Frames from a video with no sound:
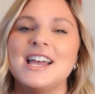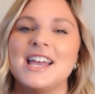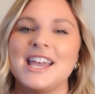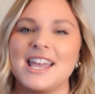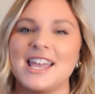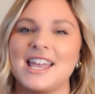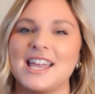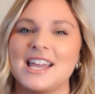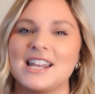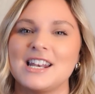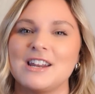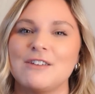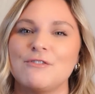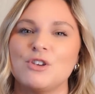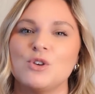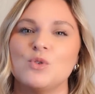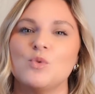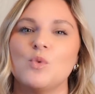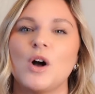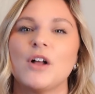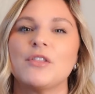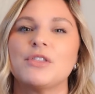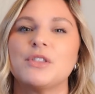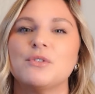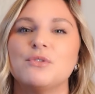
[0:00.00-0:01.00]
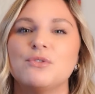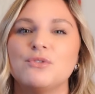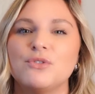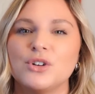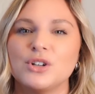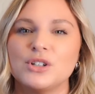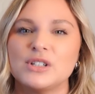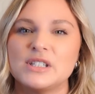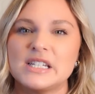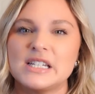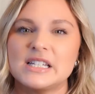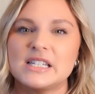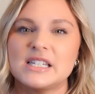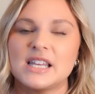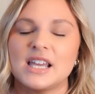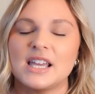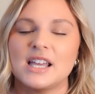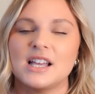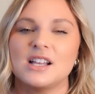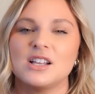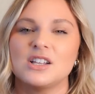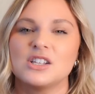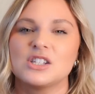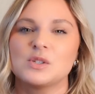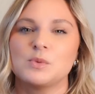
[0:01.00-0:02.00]
And if you want the full
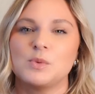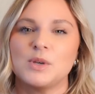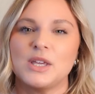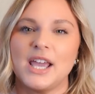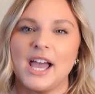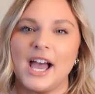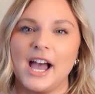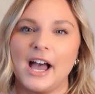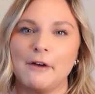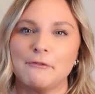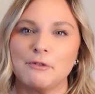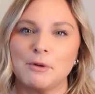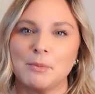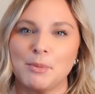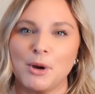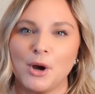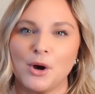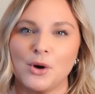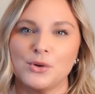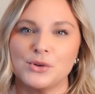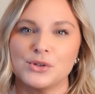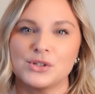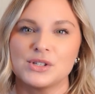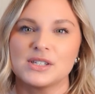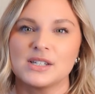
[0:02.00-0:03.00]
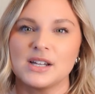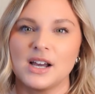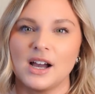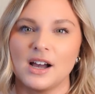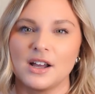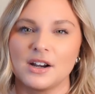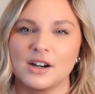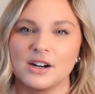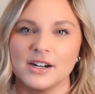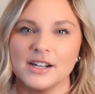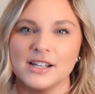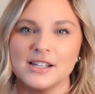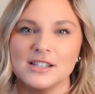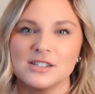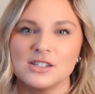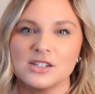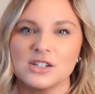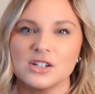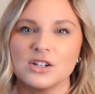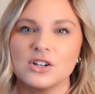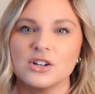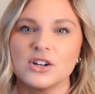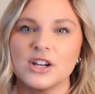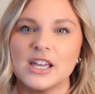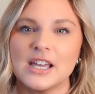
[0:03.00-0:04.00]
details, we have a post on our
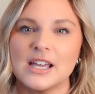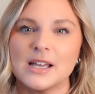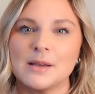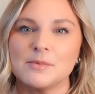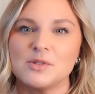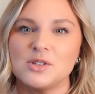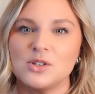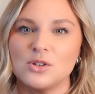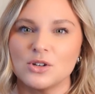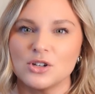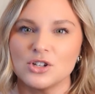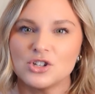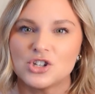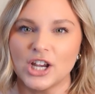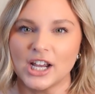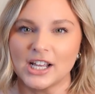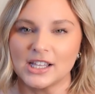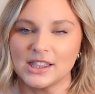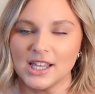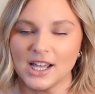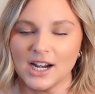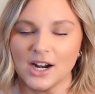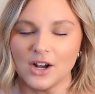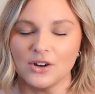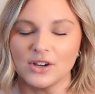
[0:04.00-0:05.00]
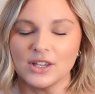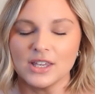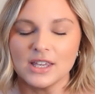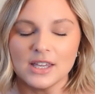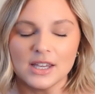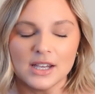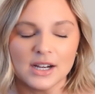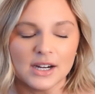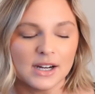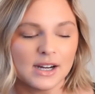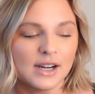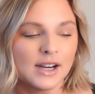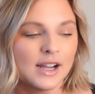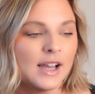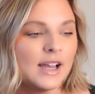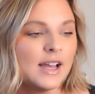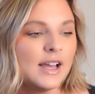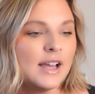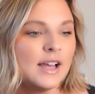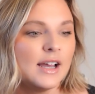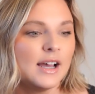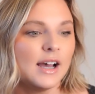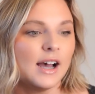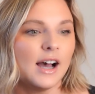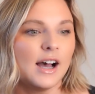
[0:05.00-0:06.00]
Instagram, so you can check that out here.
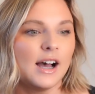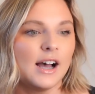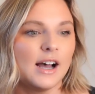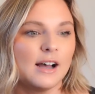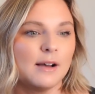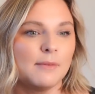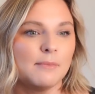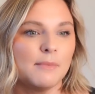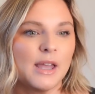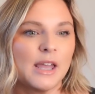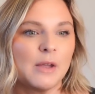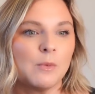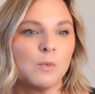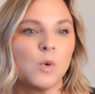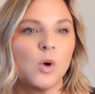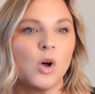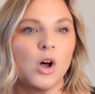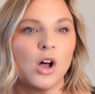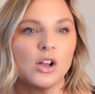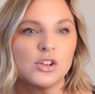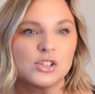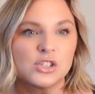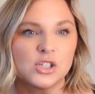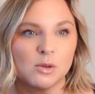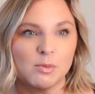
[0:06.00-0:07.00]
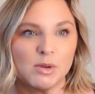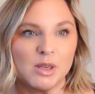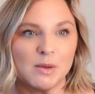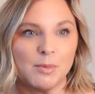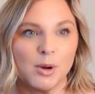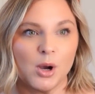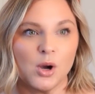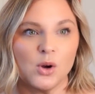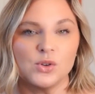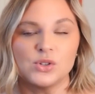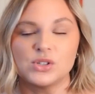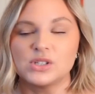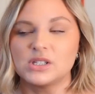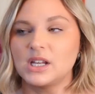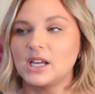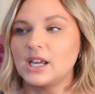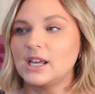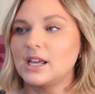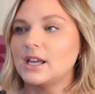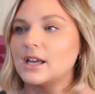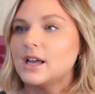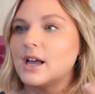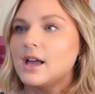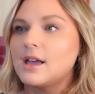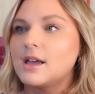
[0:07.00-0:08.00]
And we'll also be
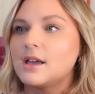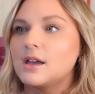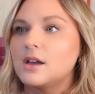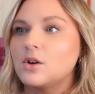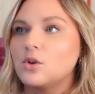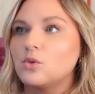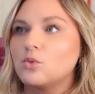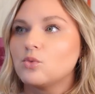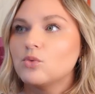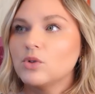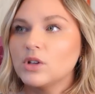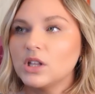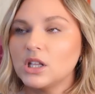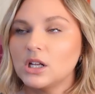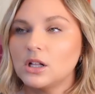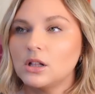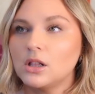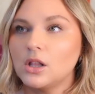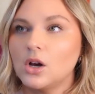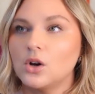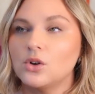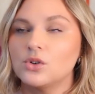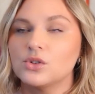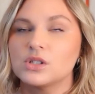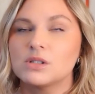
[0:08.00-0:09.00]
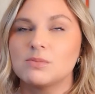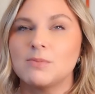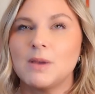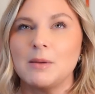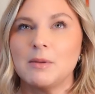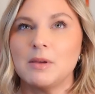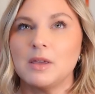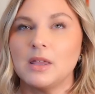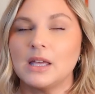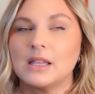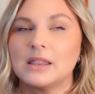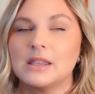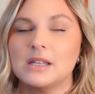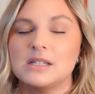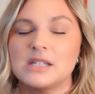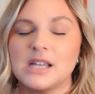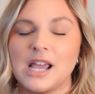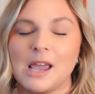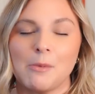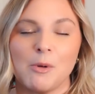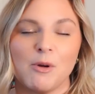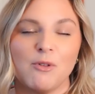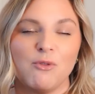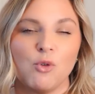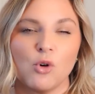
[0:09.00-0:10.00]
posting really close, maybe like the
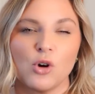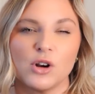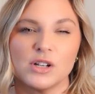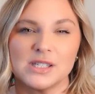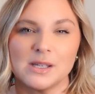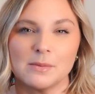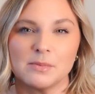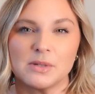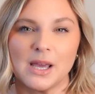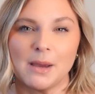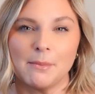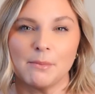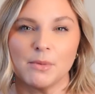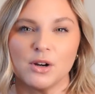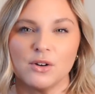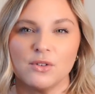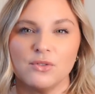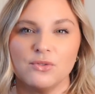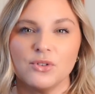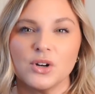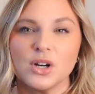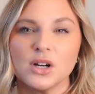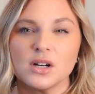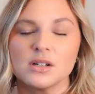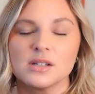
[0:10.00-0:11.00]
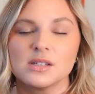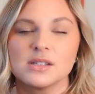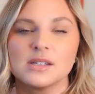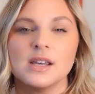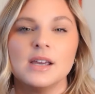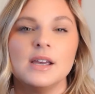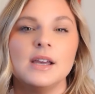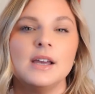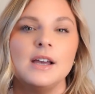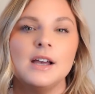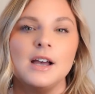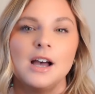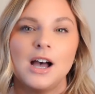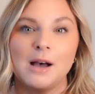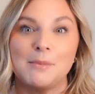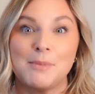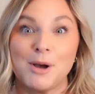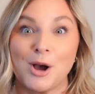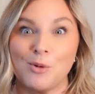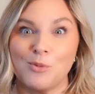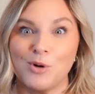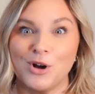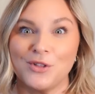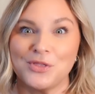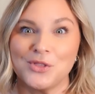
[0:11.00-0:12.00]
day before September 1st,
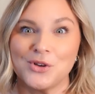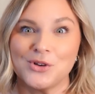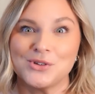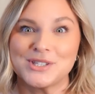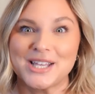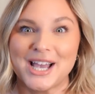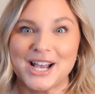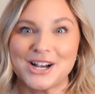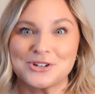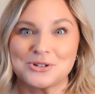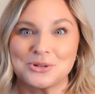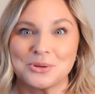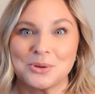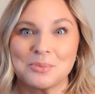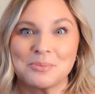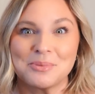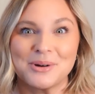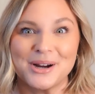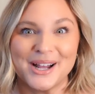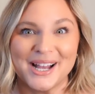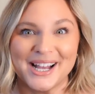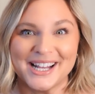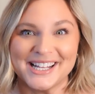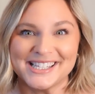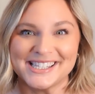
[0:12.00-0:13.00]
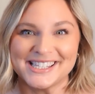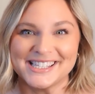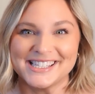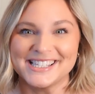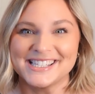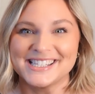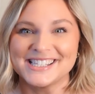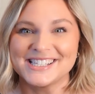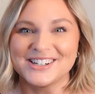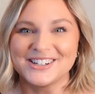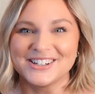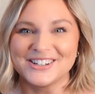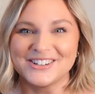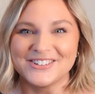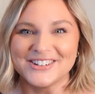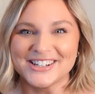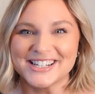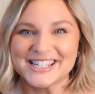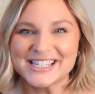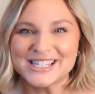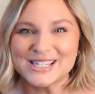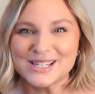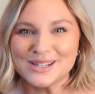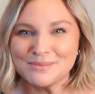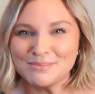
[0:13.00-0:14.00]
about what those actual prizes are going
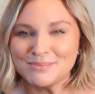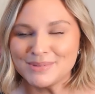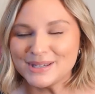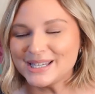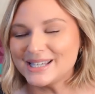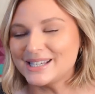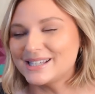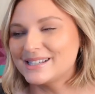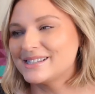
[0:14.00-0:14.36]
to be.